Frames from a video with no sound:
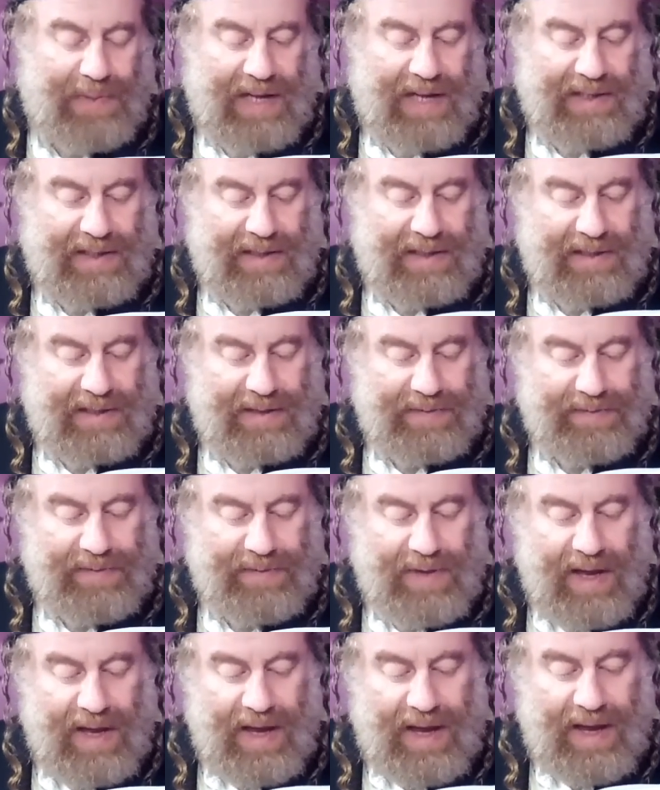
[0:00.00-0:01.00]
presence.
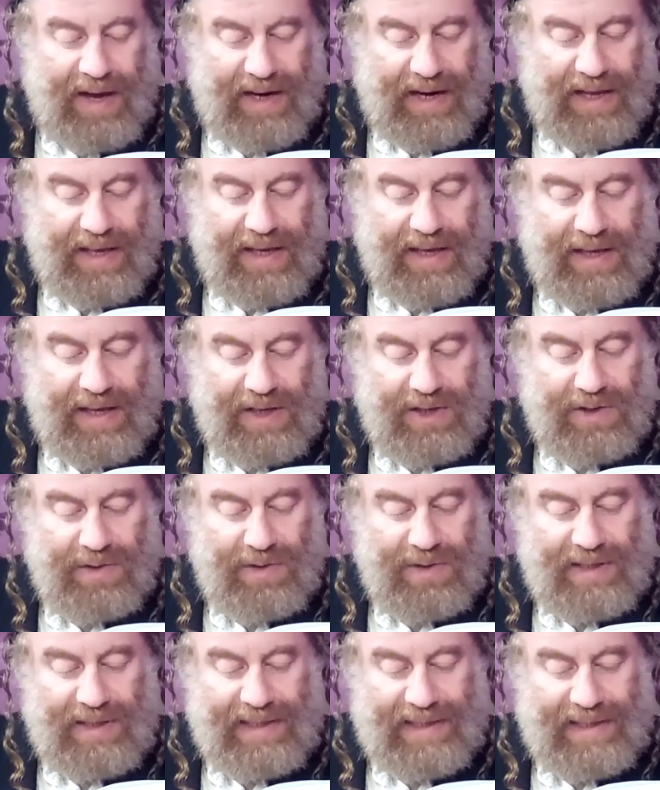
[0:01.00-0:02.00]
Rather, he
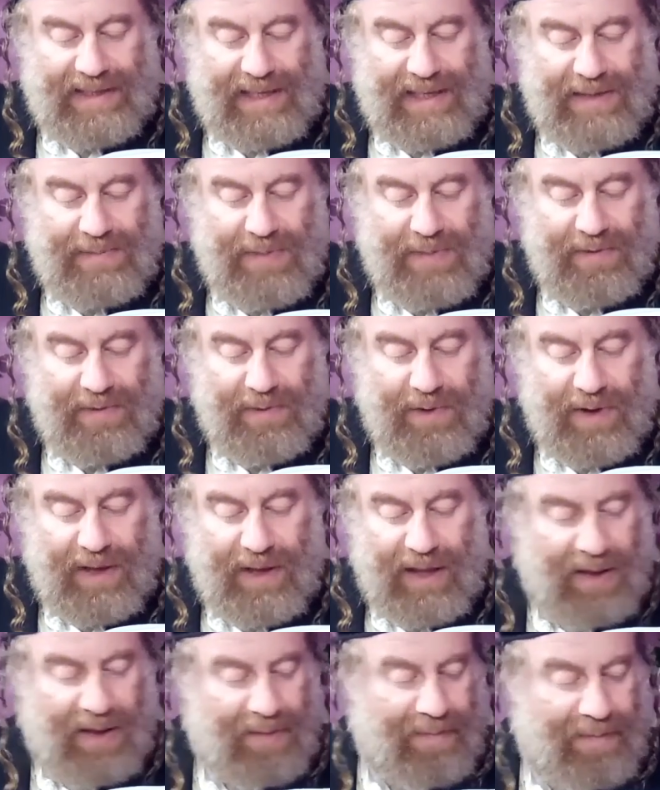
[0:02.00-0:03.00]
should sit before
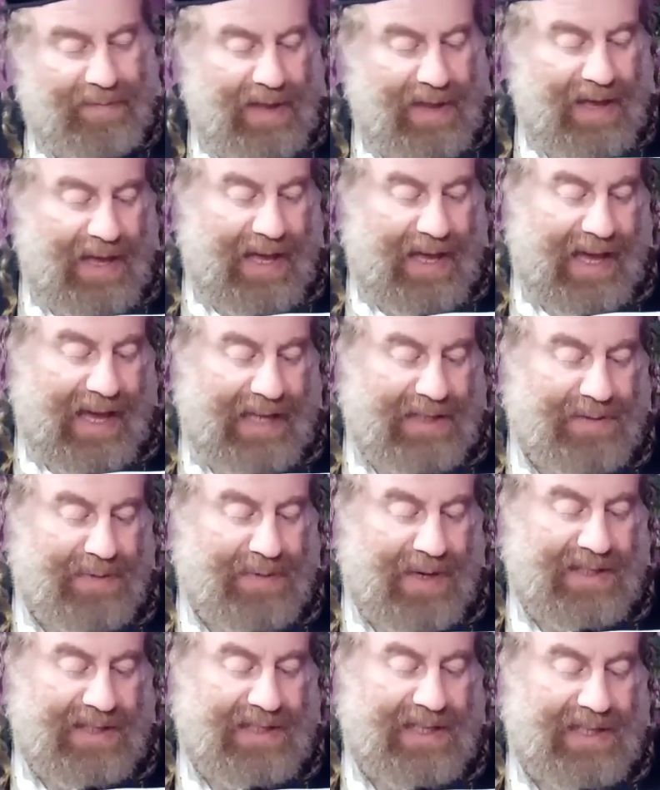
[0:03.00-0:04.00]
him as
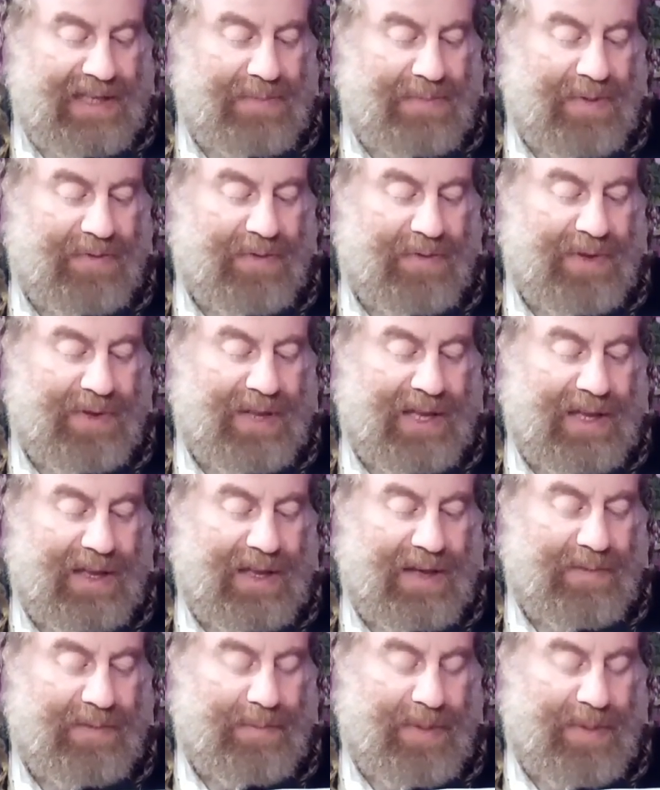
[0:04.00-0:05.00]
one sit before, the,
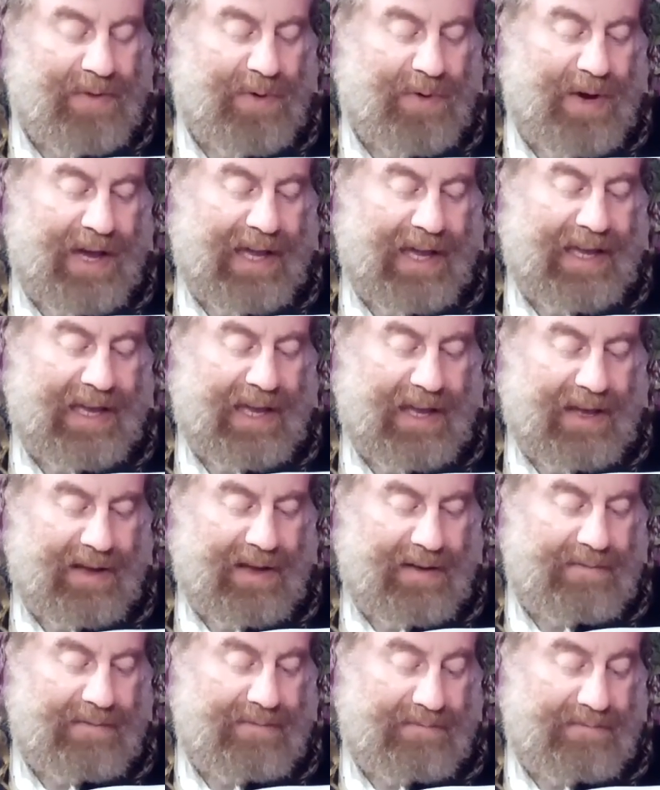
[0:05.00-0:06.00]
uh, before a king.
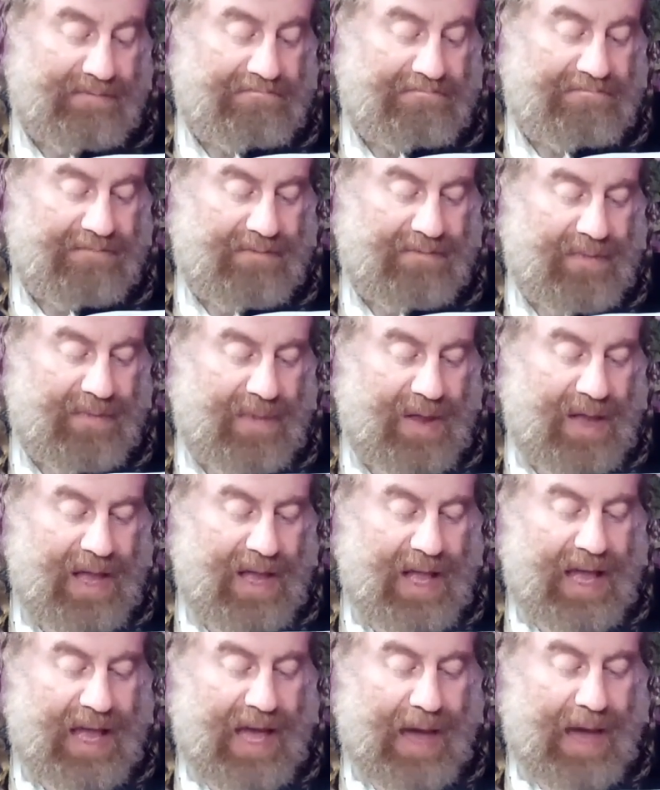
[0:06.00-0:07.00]

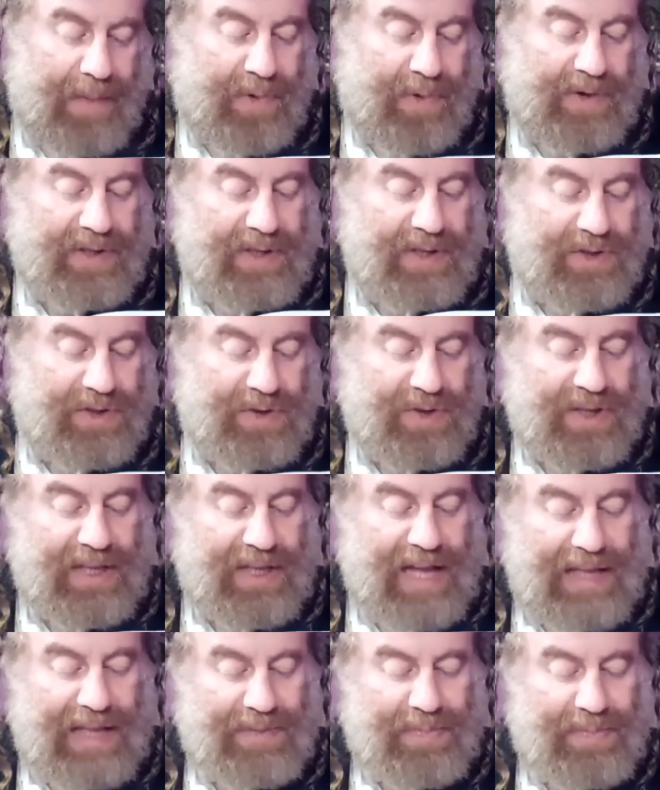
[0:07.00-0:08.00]
A person should
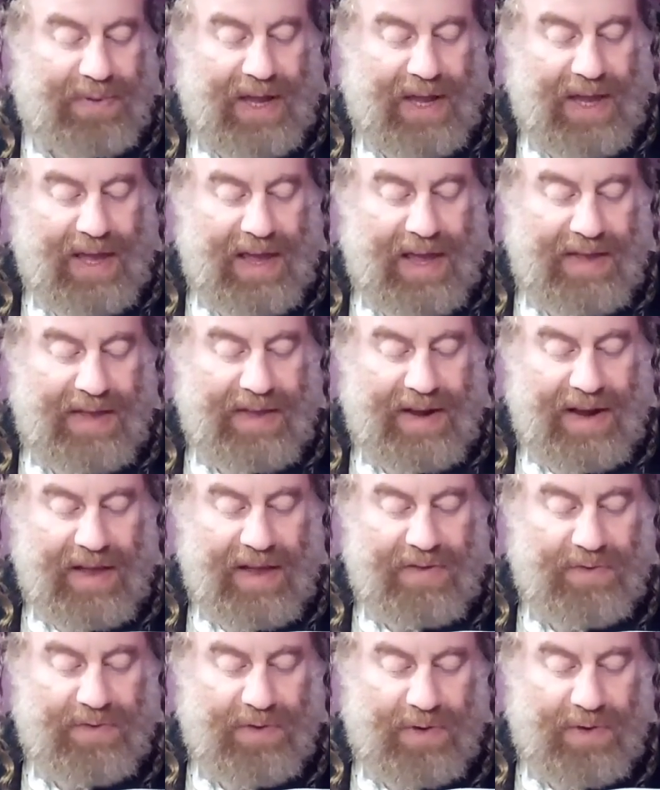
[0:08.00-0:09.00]
not pray either
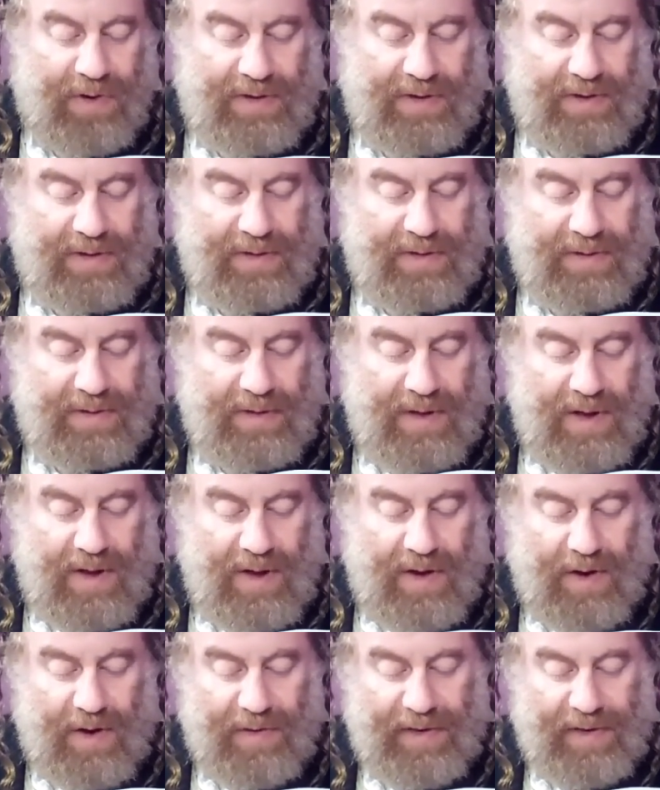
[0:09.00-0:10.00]
in front
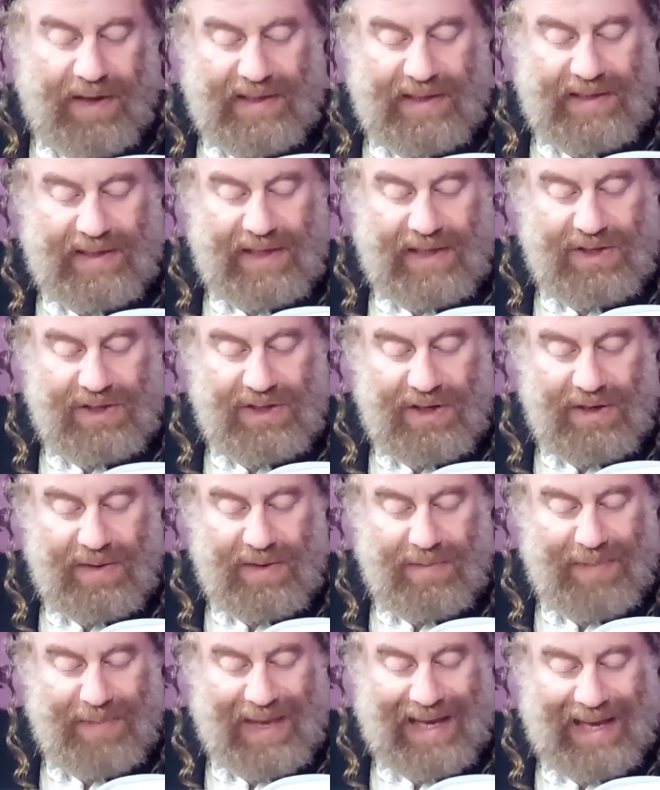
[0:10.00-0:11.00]
of his teacher,
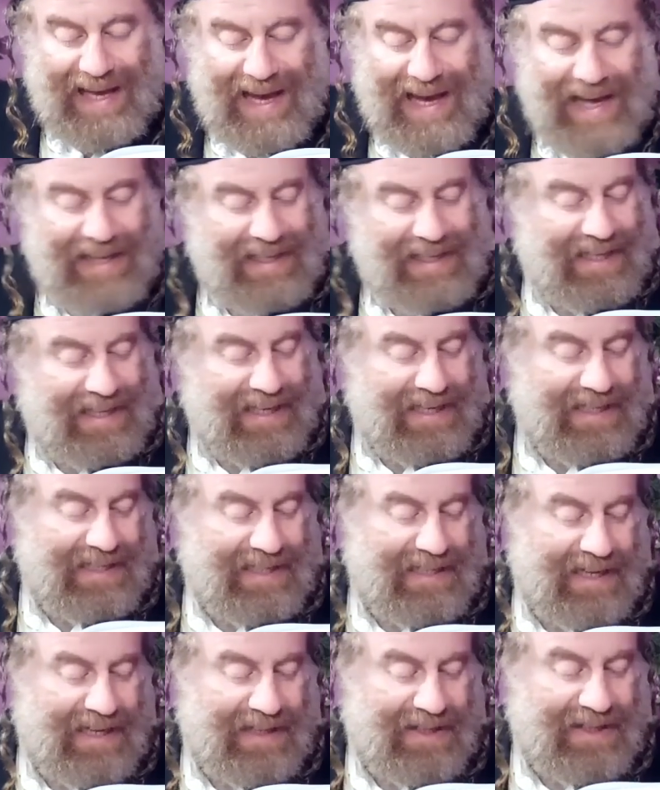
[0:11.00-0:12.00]
behind
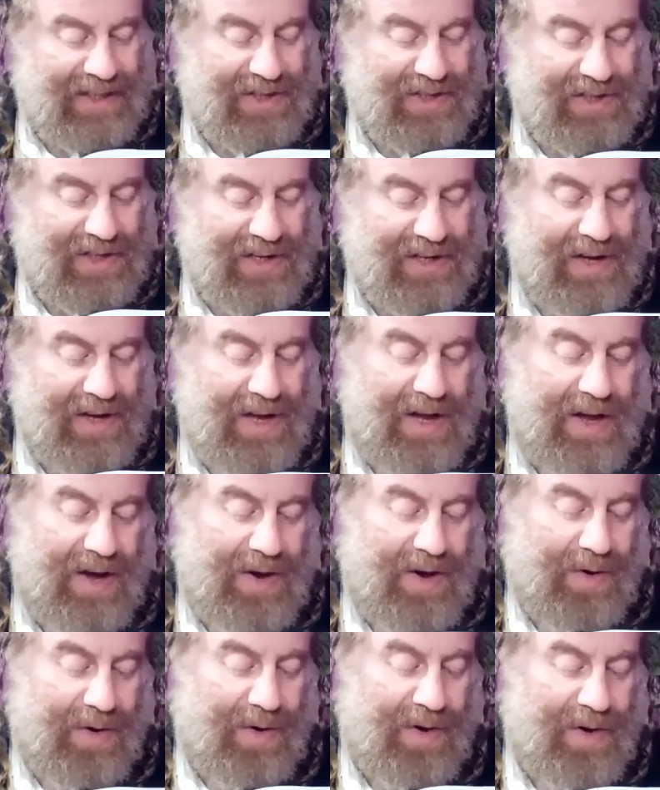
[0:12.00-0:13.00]
his uh, teacher,
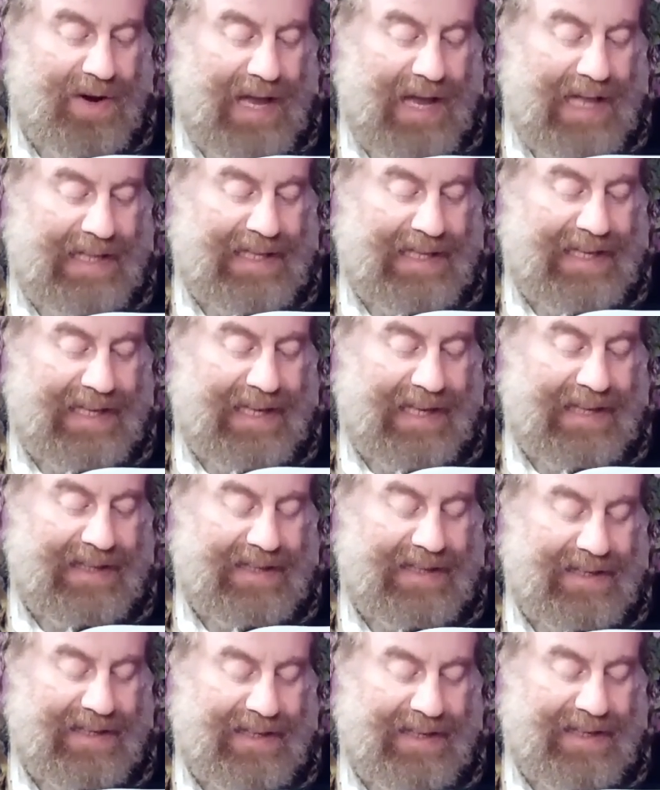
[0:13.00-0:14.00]
or at
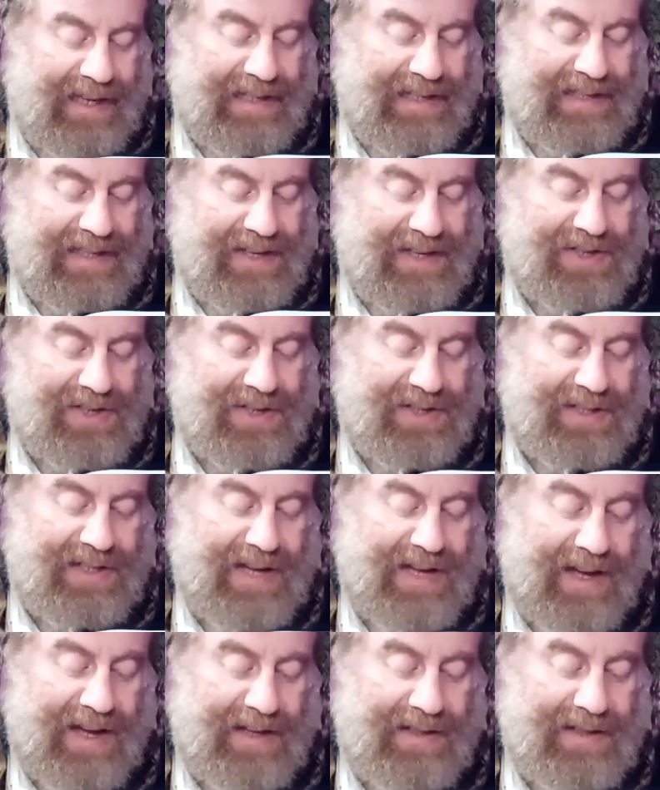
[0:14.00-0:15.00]
his, his teacher's
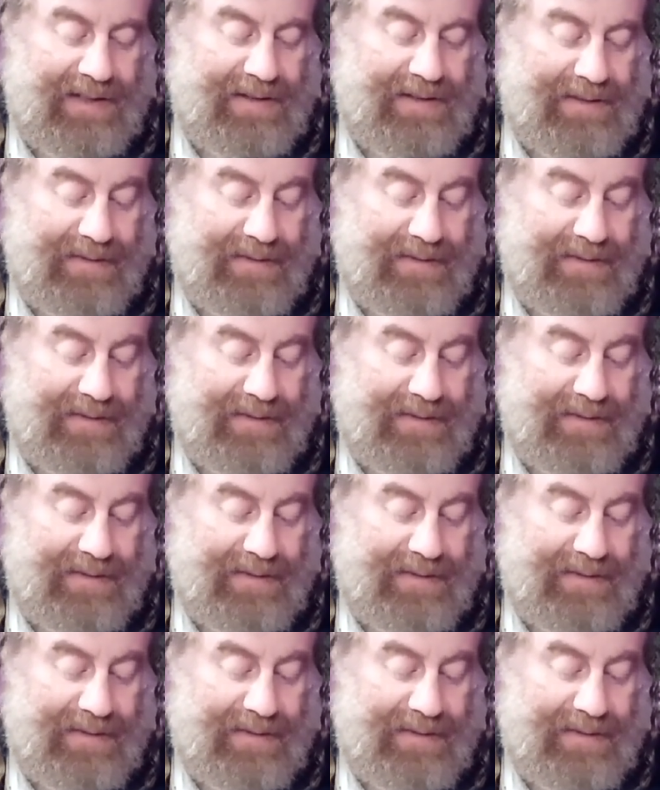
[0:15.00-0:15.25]
side.